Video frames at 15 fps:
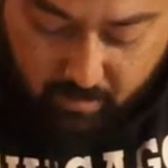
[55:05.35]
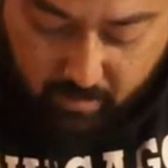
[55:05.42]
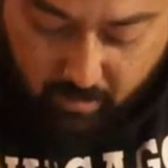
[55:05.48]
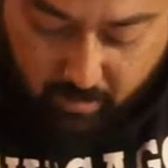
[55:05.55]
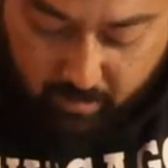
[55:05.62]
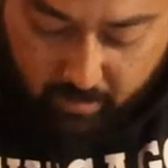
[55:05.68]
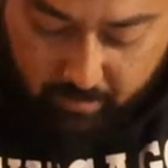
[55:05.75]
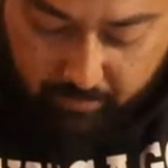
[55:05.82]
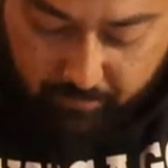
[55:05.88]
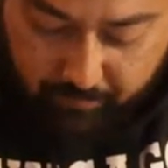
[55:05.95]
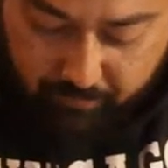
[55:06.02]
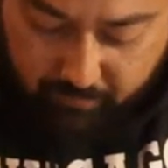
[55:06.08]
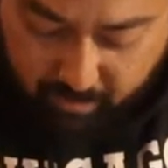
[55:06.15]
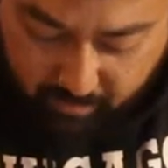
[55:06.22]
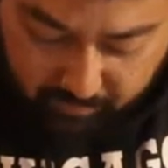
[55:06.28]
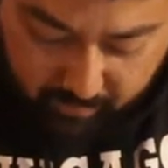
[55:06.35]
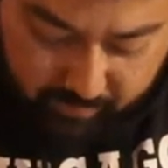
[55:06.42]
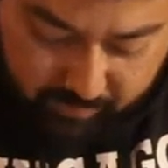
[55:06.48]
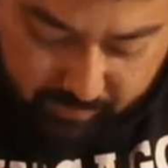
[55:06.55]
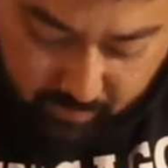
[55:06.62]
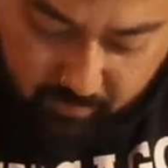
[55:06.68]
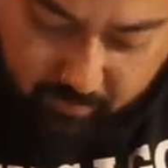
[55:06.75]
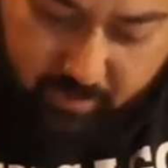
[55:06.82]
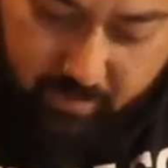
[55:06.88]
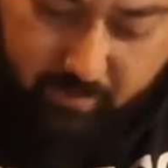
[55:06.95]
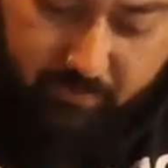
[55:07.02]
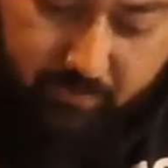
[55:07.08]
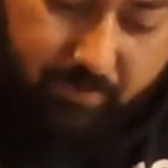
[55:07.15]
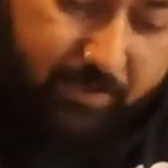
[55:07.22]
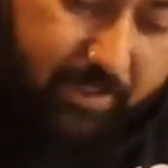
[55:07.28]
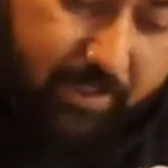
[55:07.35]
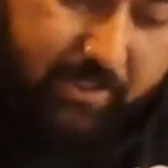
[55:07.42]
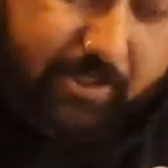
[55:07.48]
And there's so many different things,